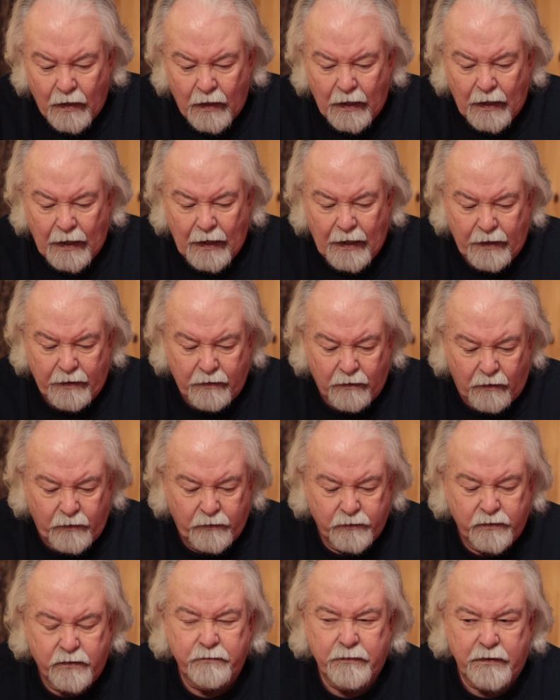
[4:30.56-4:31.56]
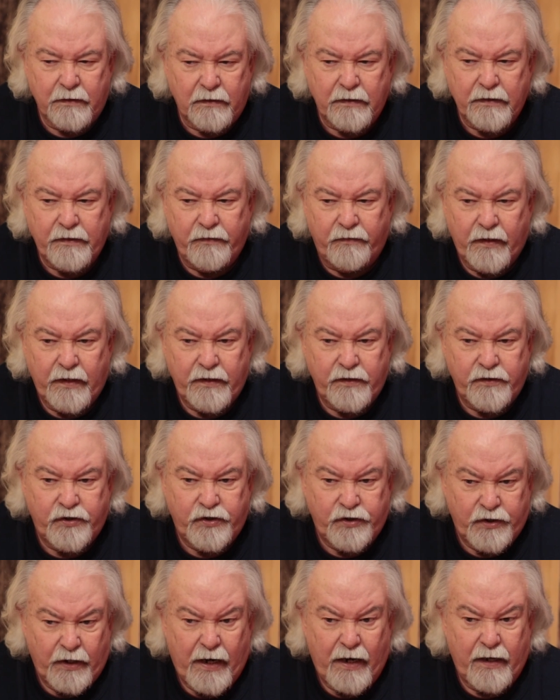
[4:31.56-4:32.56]
And ultimately they
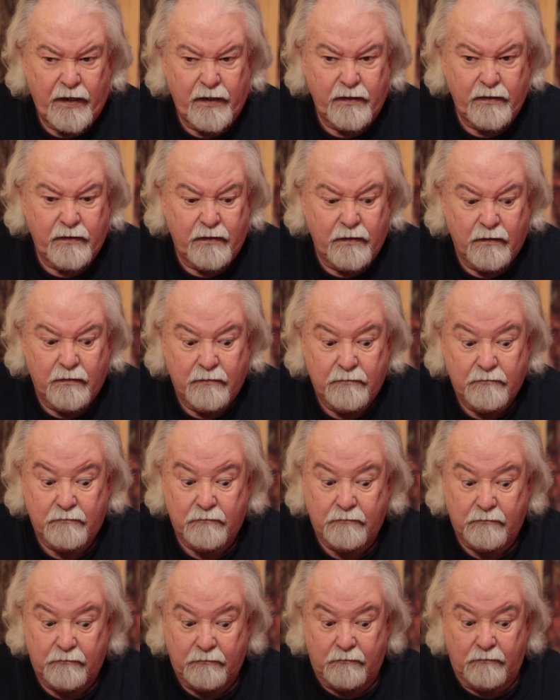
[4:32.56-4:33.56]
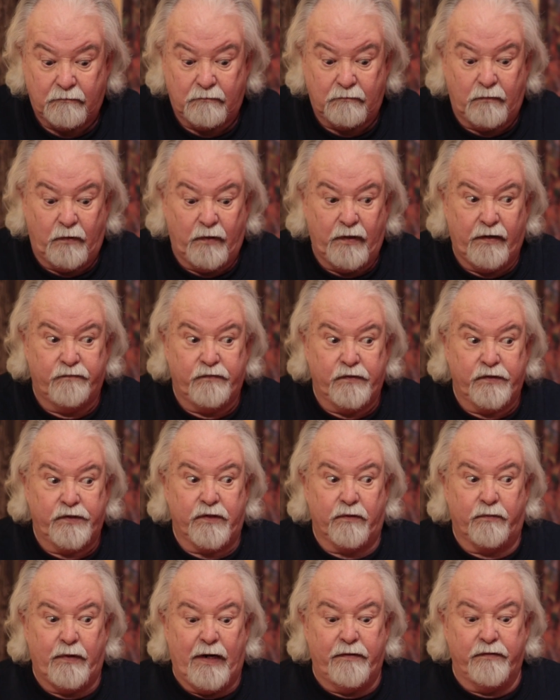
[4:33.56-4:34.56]
shade whatever
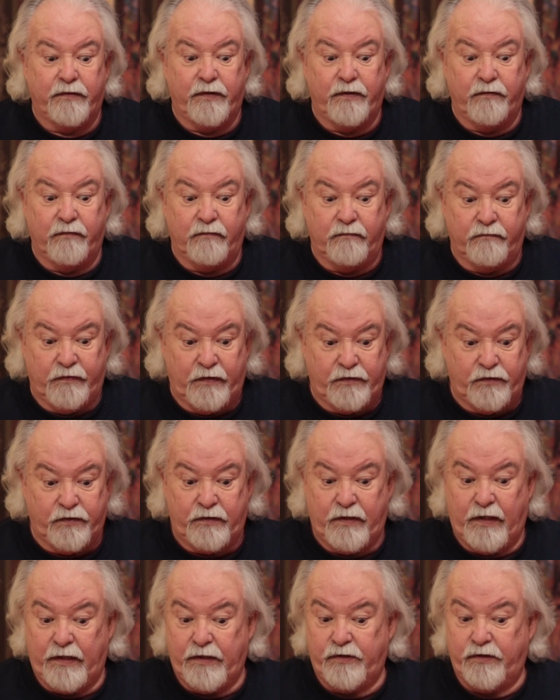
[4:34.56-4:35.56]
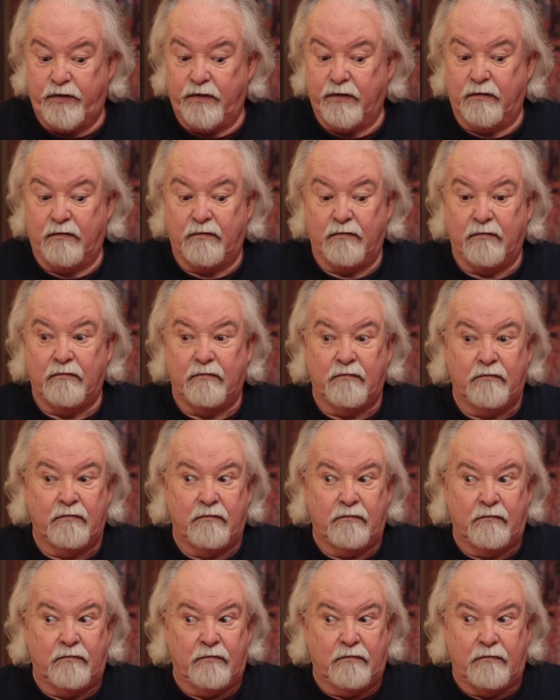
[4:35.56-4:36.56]
surrounding vegetation
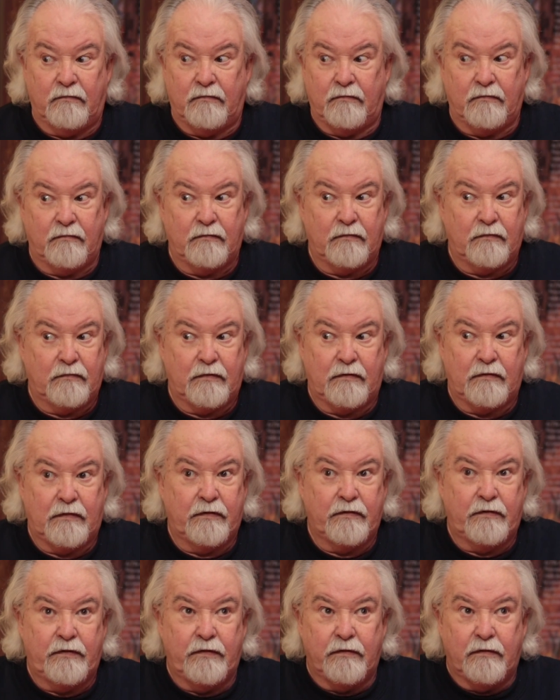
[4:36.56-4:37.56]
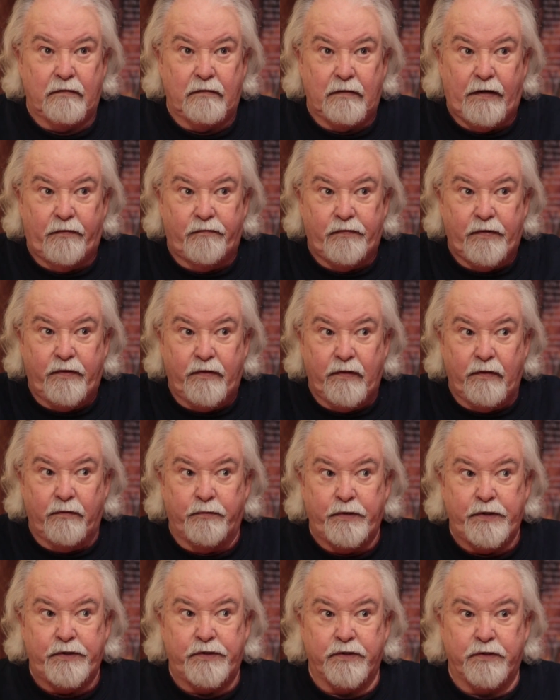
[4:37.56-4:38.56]
until everything
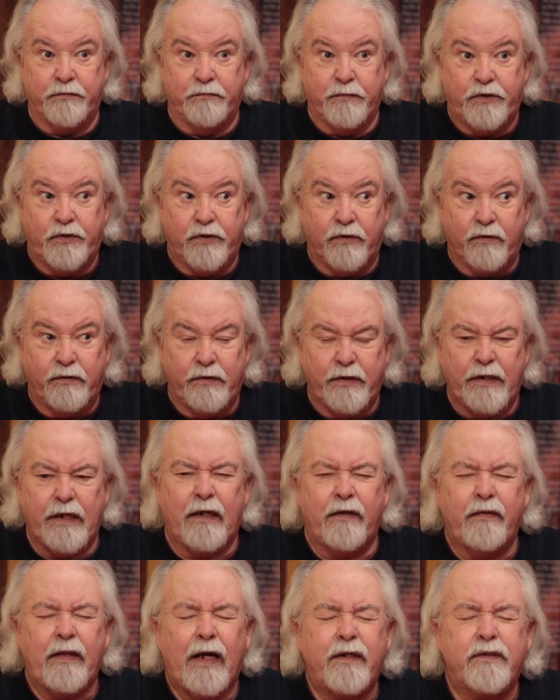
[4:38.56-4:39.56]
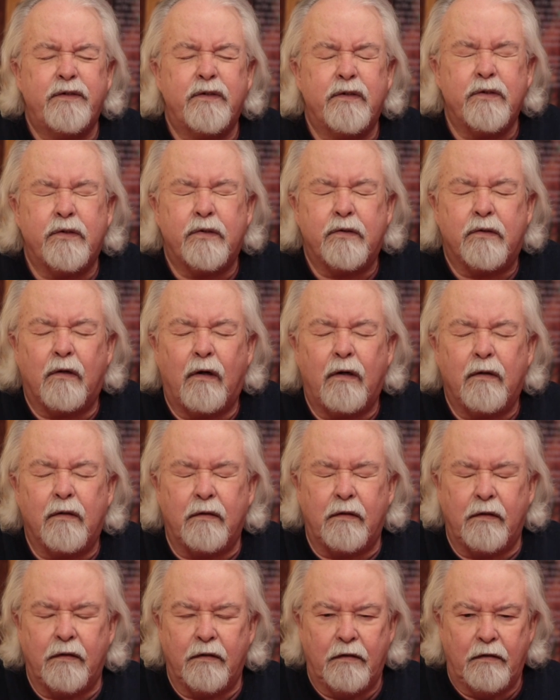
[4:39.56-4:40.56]
reaches maturity. And that's the
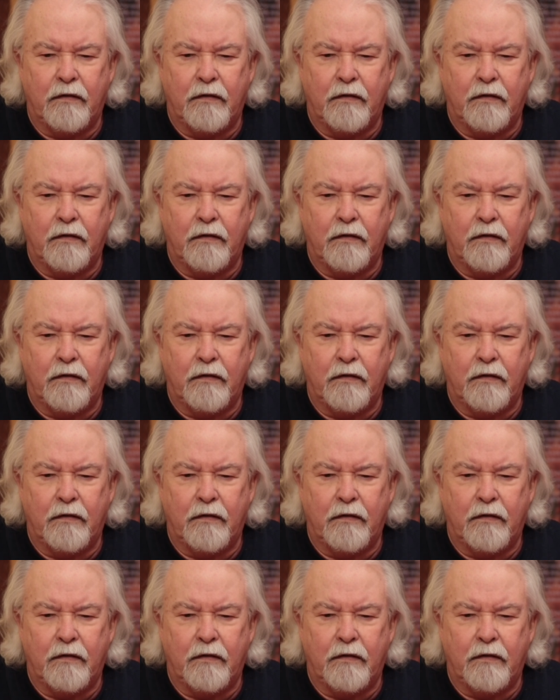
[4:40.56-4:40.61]
struggle.